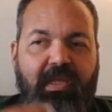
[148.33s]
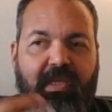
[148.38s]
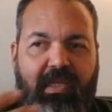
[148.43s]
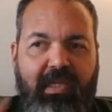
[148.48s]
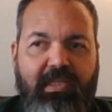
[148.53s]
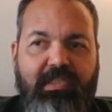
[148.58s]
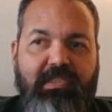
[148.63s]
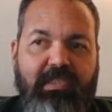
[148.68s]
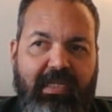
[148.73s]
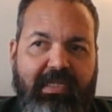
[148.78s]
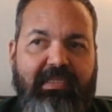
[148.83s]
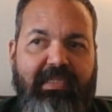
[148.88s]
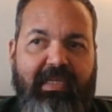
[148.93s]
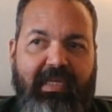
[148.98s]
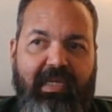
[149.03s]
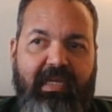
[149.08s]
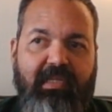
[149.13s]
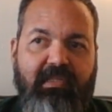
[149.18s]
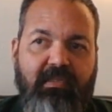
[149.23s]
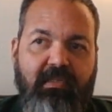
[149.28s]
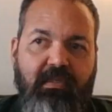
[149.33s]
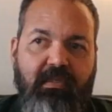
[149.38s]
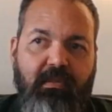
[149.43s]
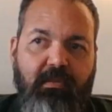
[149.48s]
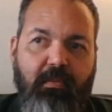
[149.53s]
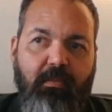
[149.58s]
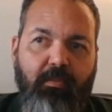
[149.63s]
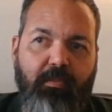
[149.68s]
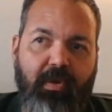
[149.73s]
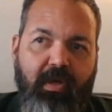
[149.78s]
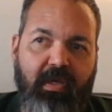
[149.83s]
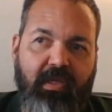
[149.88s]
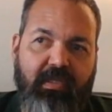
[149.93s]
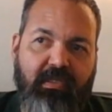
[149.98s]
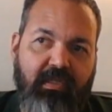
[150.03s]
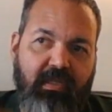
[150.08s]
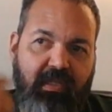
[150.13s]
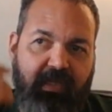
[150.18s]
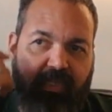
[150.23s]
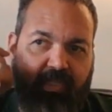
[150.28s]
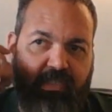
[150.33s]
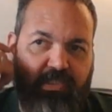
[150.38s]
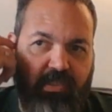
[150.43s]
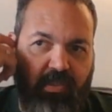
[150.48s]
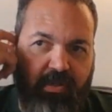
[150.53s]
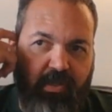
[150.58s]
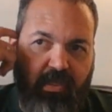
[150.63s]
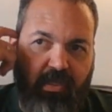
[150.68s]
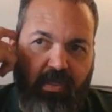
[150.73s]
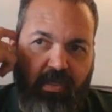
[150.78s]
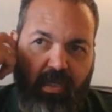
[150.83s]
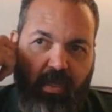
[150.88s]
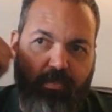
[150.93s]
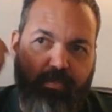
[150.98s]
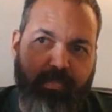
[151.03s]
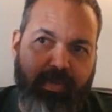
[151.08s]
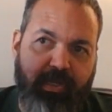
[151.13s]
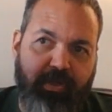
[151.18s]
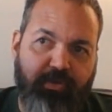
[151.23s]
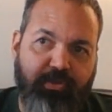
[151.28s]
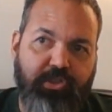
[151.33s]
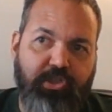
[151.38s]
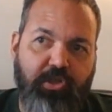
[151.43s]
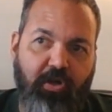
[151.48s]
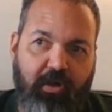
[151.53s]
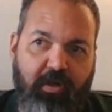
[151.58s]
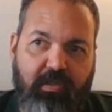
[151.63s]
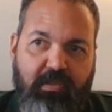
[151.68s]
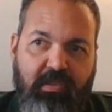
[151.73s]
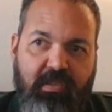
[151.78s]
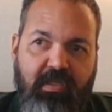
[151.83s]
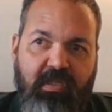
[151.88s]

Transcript: It's like that, but it's on a bigger chart.